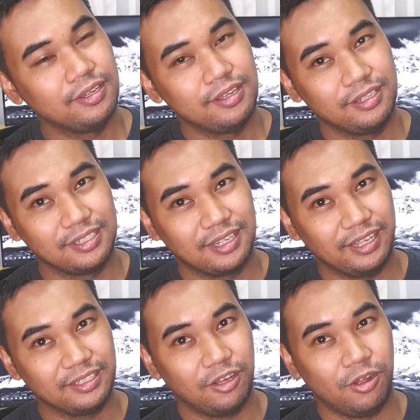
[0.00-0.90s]
it's
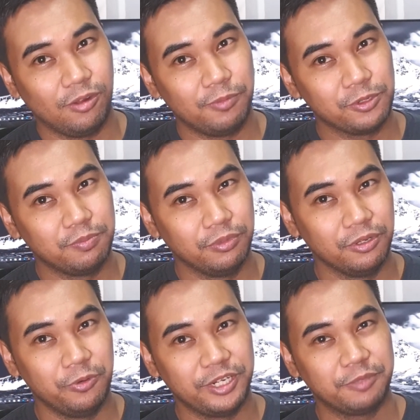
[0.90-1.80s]
kind of almost
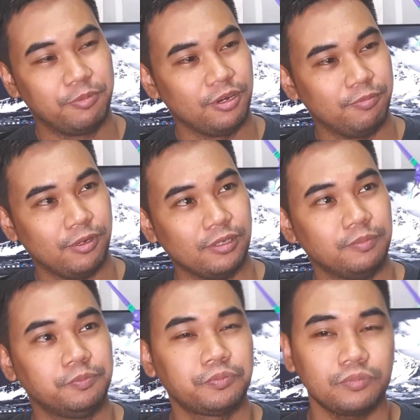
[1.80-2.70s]
bluish
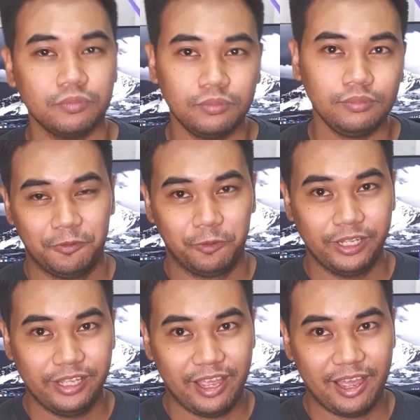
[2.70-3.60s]
purple.
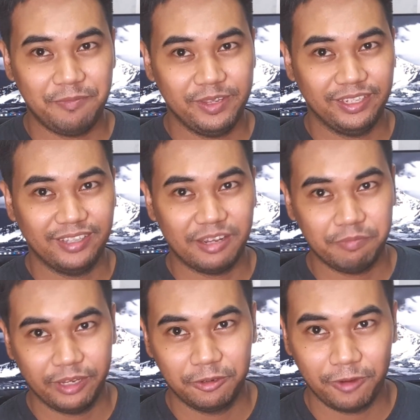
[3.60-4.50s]
Really happy I got
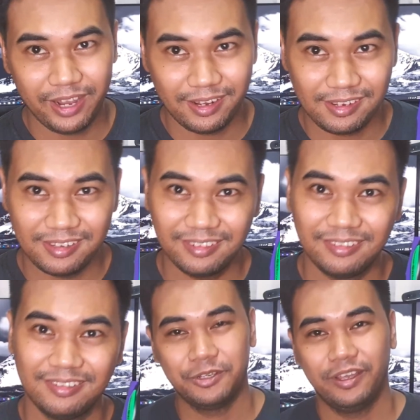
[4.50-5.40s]
my grail.
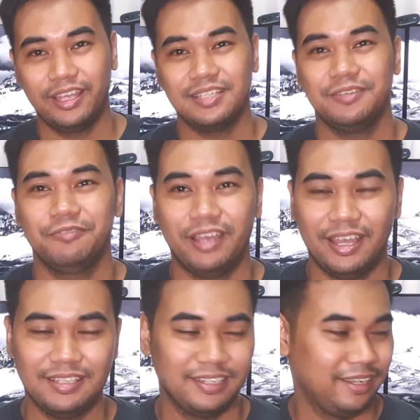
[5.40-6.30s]
So I guess if I
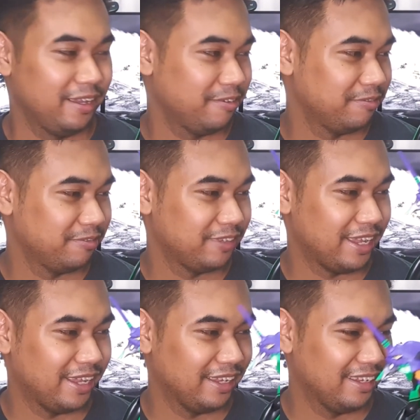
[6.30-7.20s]
had to give
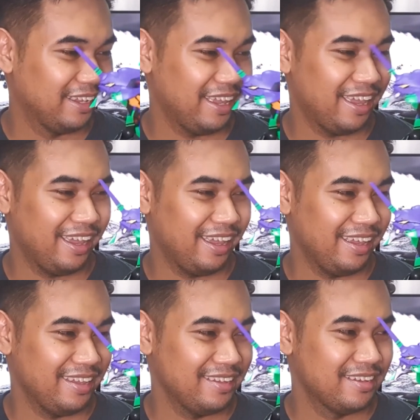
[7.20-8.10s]
like
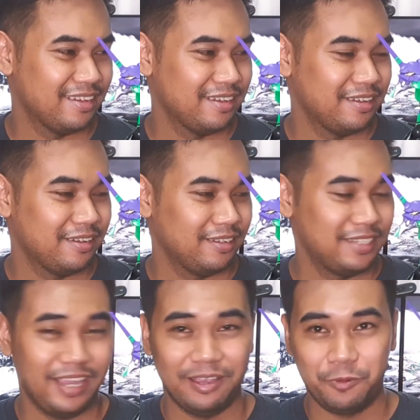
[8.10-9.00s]
a
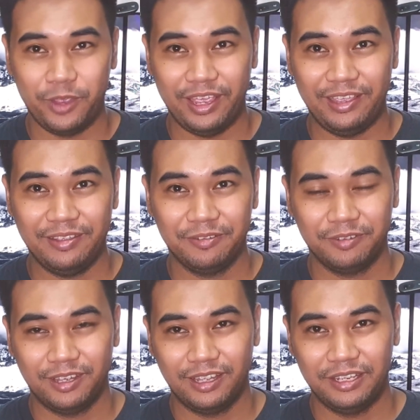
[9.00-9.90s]
takeaway
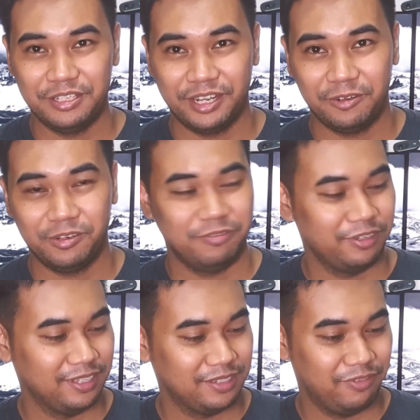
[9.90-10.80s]
in general for
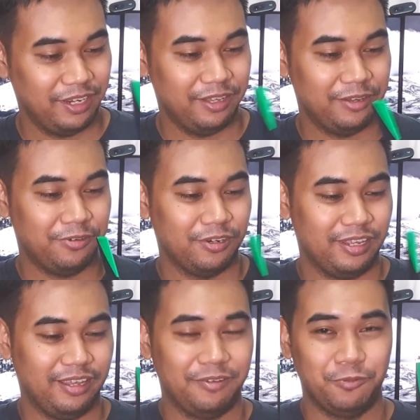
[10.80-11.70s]
this video, or
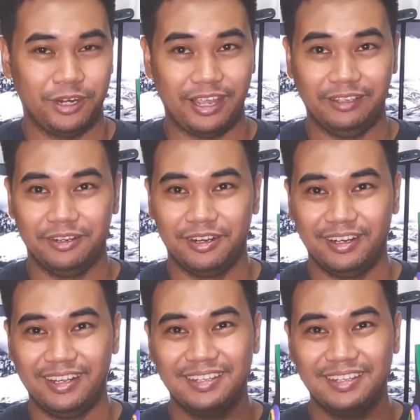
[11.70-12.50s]
like what I learned